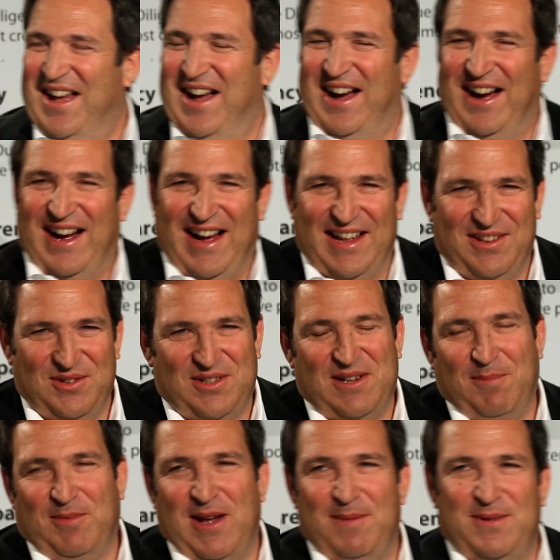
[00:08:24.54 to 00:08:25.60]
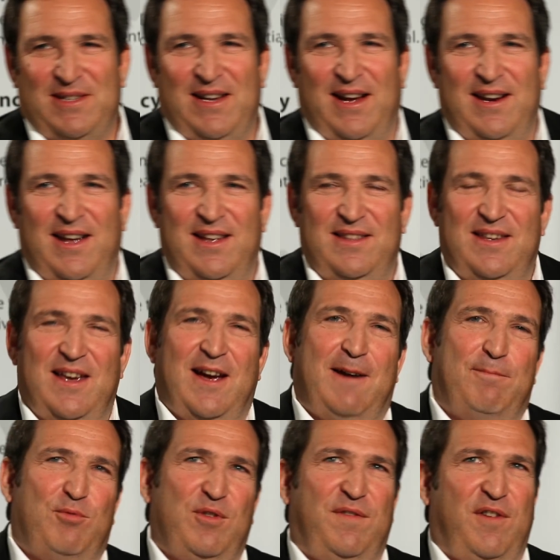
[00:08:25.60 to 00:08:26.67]
I do sometimes sign an NDA. I
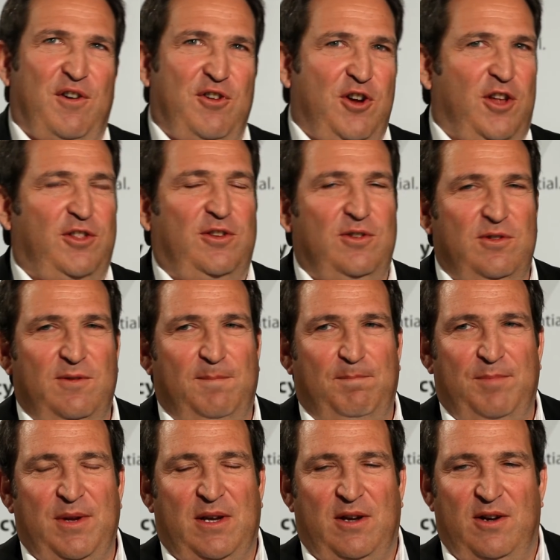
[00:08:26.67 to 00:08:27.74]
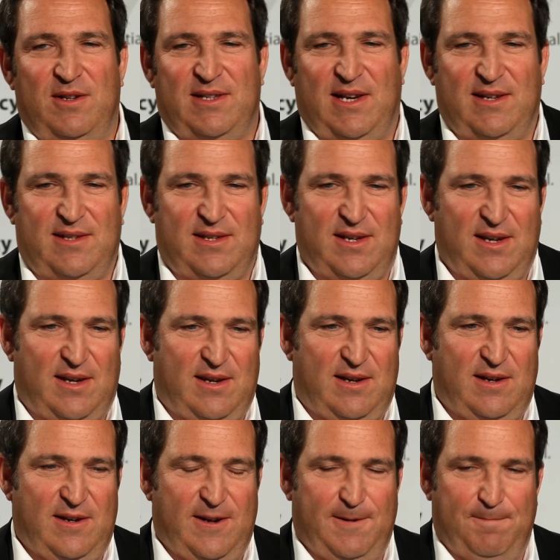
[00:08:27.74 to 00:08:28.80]
prefer not to, because I think
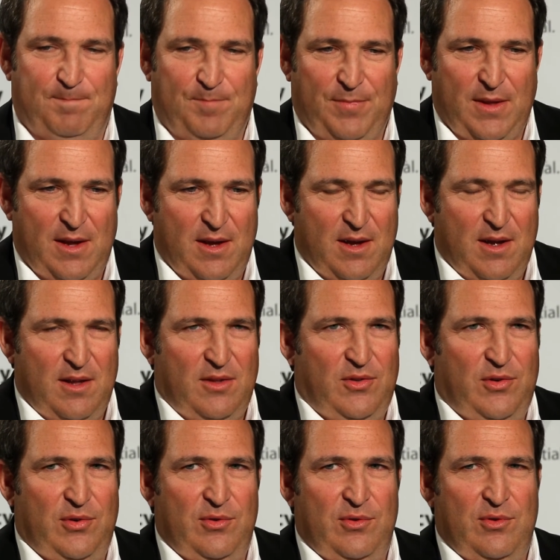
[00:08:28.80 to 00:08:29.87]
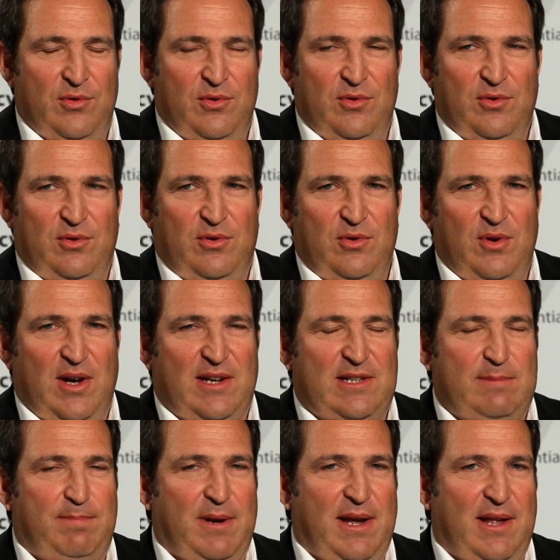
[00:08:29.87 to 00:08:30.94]
to
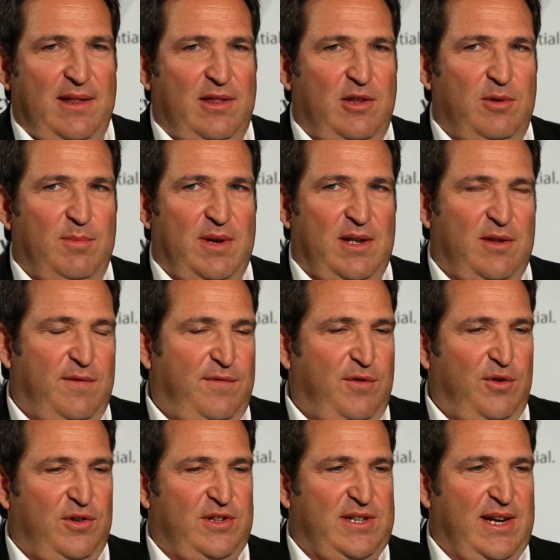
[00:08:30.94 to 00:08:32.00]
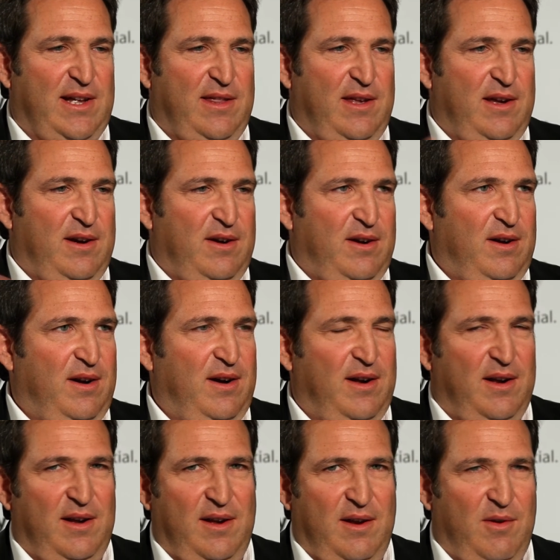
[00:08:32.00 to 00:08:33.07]
explain to me the first
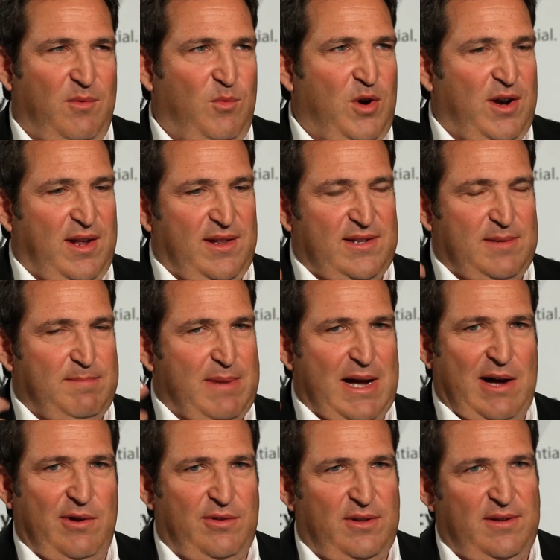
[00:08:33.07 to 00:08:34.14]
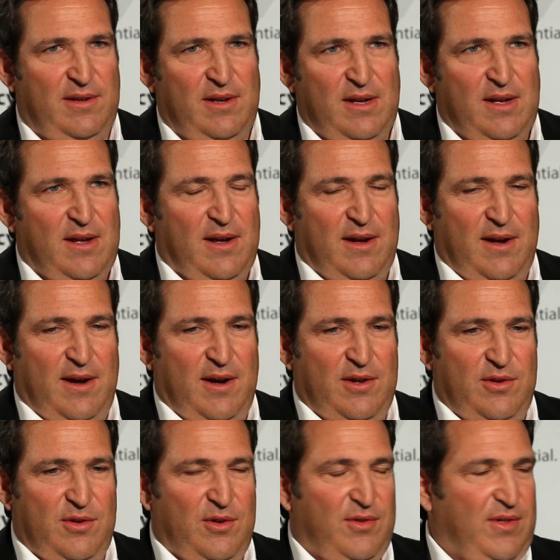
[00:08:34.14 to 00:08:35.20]
idea and what it's about,
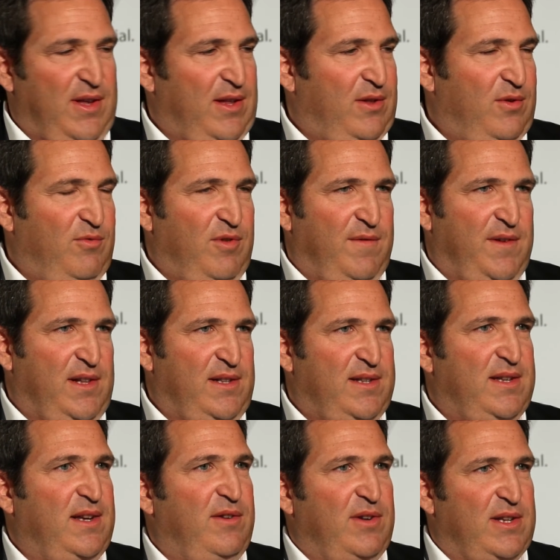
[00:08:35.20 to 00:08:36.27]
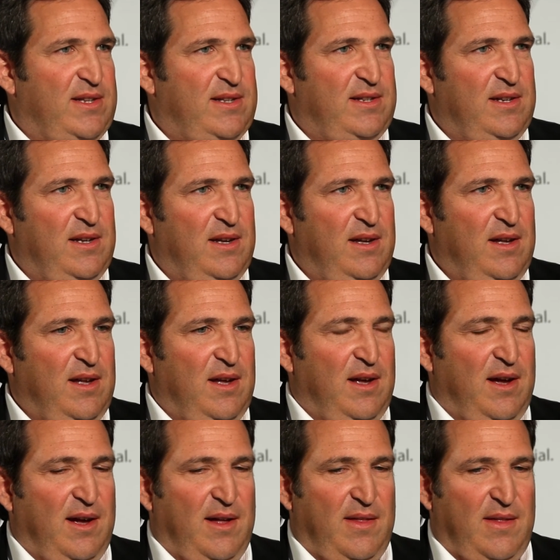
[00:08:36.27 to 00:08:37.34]
you don't need to reveal secrets.
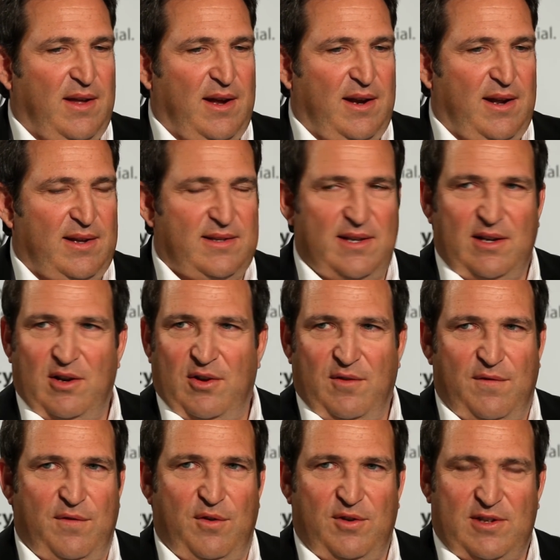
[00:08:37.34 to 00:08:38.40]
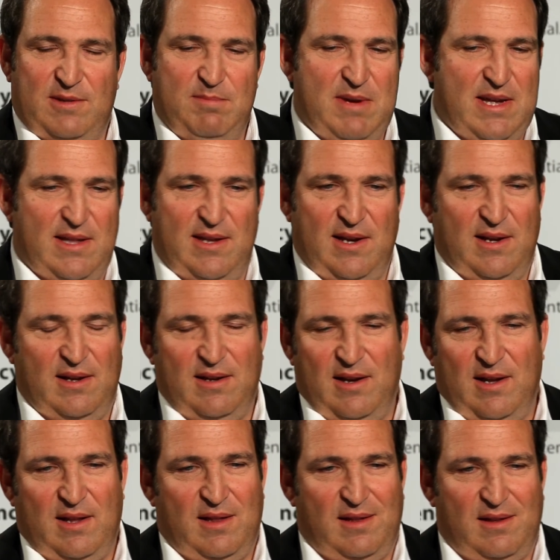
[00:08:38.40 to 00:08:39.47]
And I think on a first
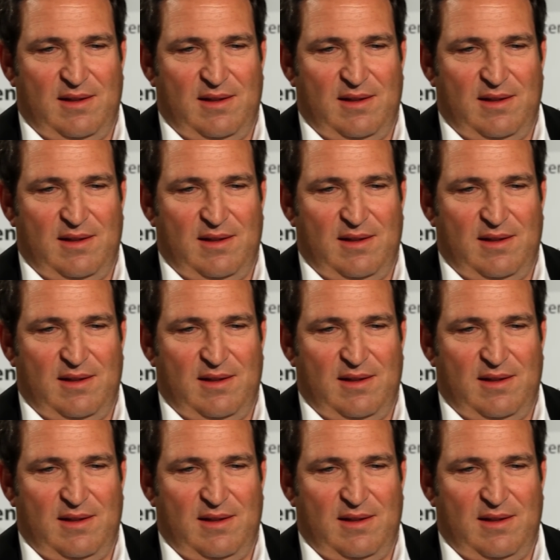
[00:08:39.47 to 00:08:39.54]
meeting,